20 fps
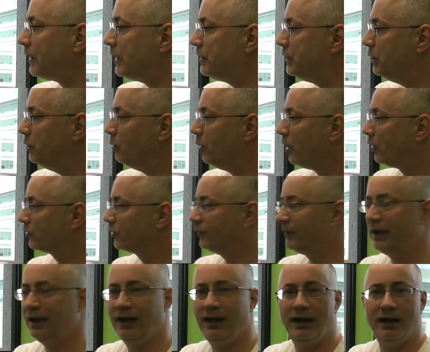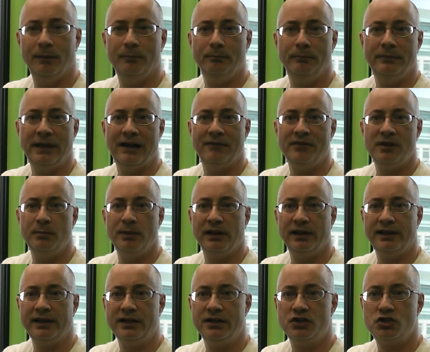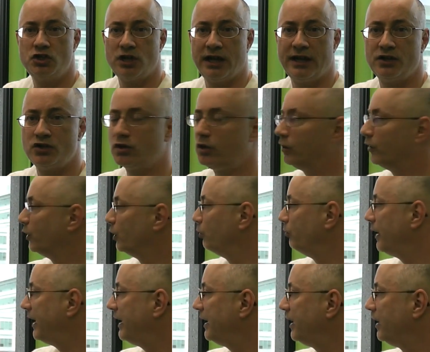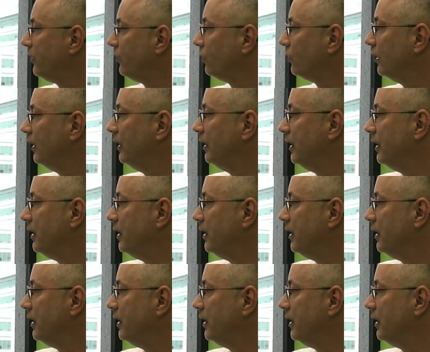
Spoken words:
You also have the ability to change all their ratings.